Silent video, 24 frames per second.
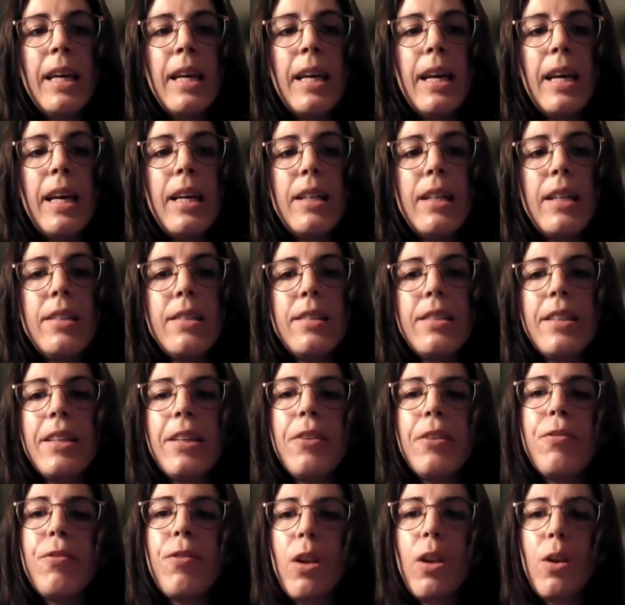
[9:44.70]
And
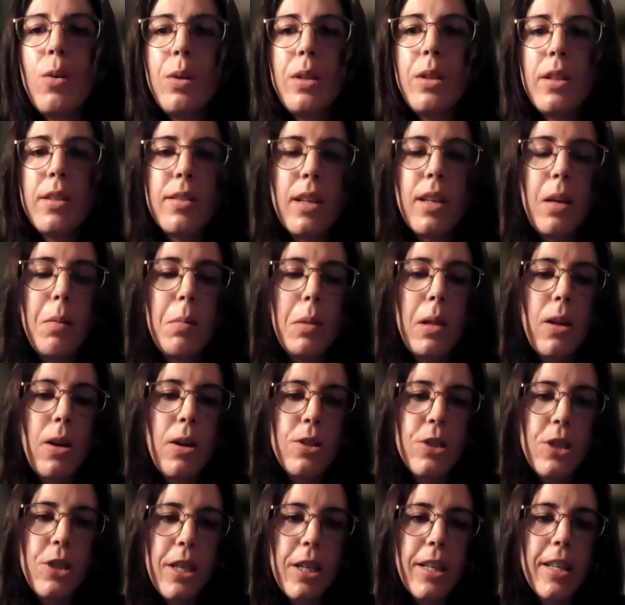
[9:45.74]
following the same
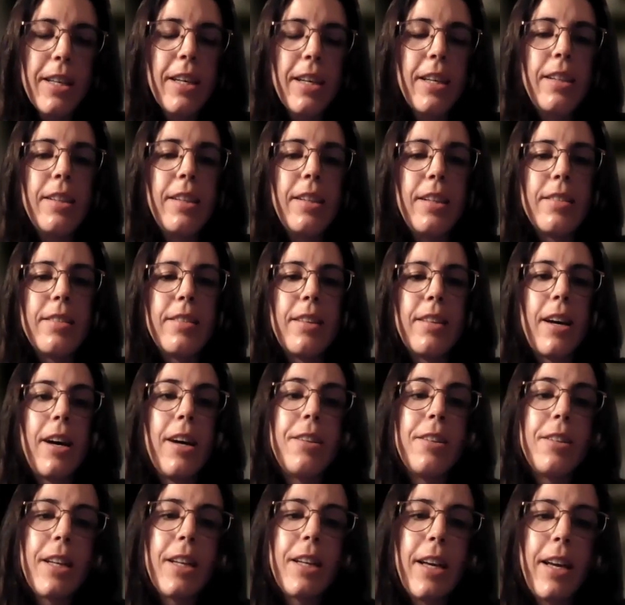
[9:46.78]
logic, in this
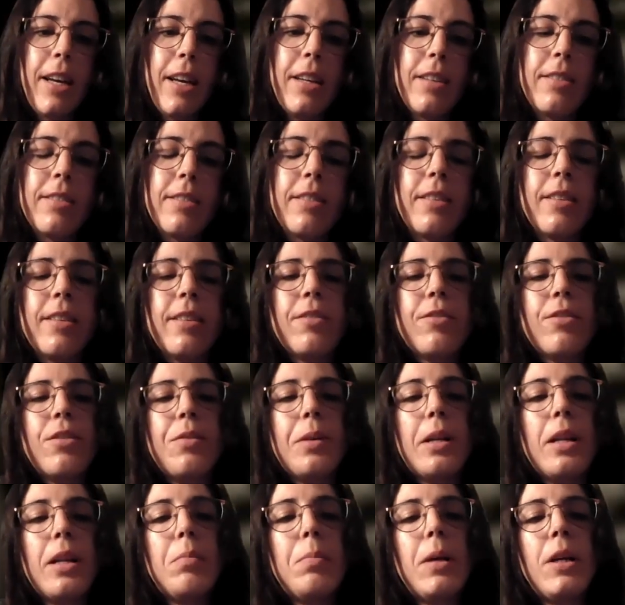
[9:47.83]
other case, from
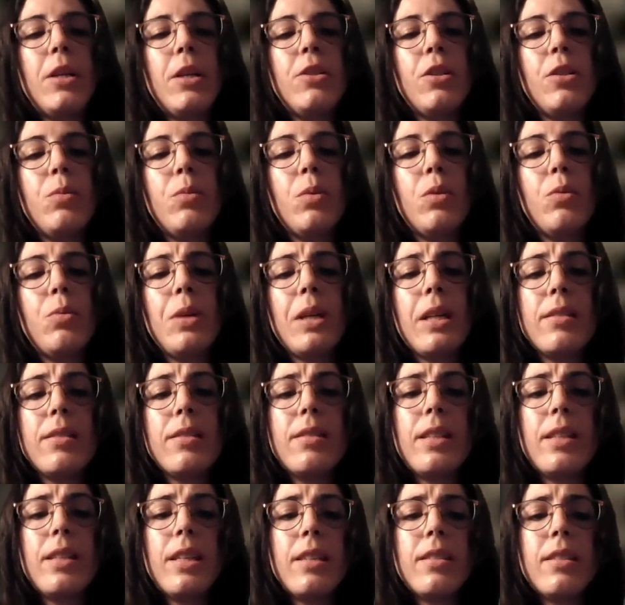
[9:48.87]
another patient, what we can
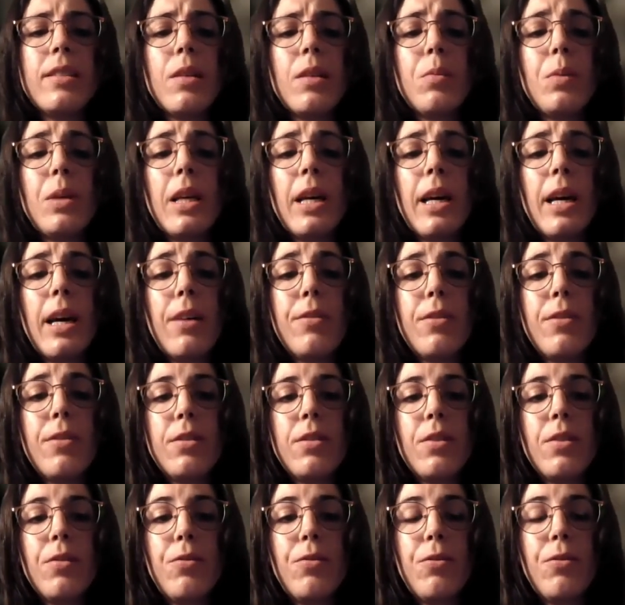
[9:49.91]
see is that we have
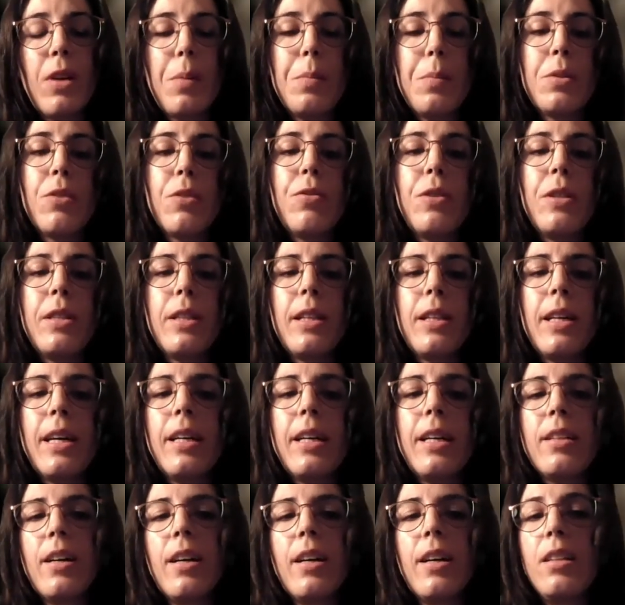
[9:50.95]
some frames of fetal
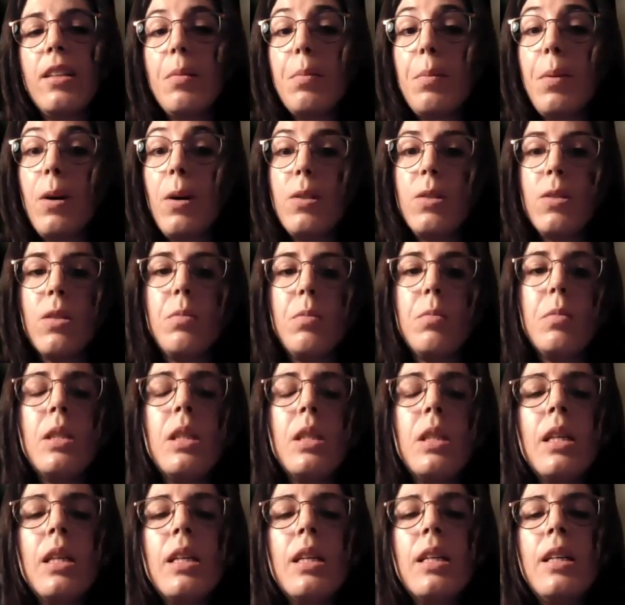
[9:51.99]
head at the bottom,
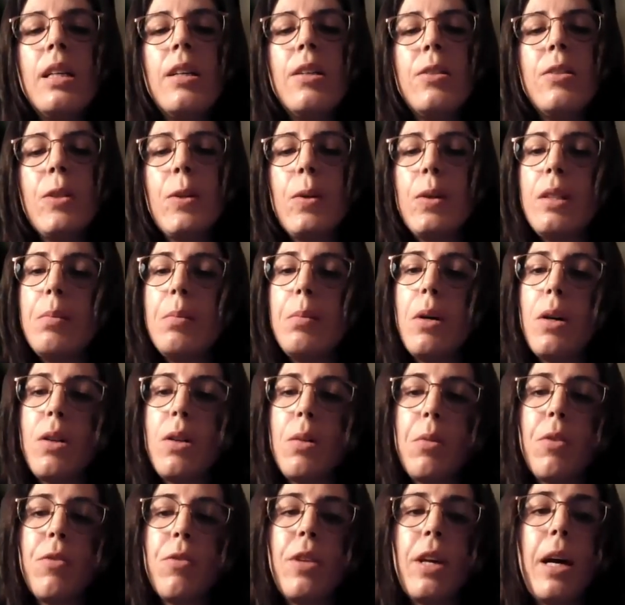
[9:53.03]
so at the
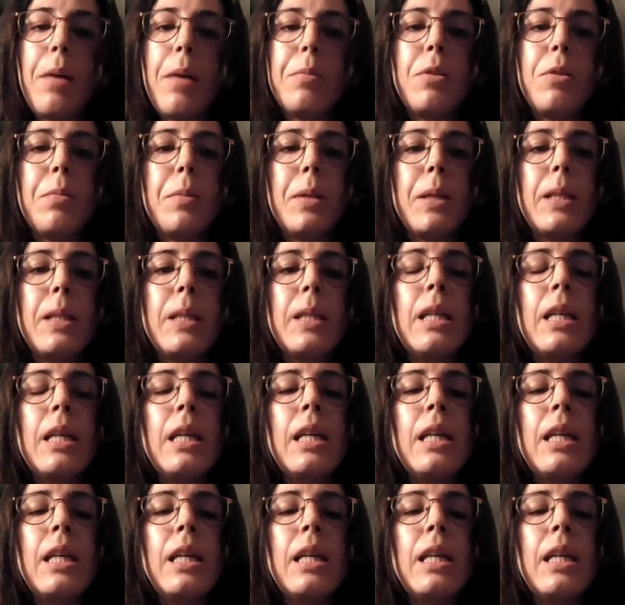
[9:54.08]
bottom of the abdomen,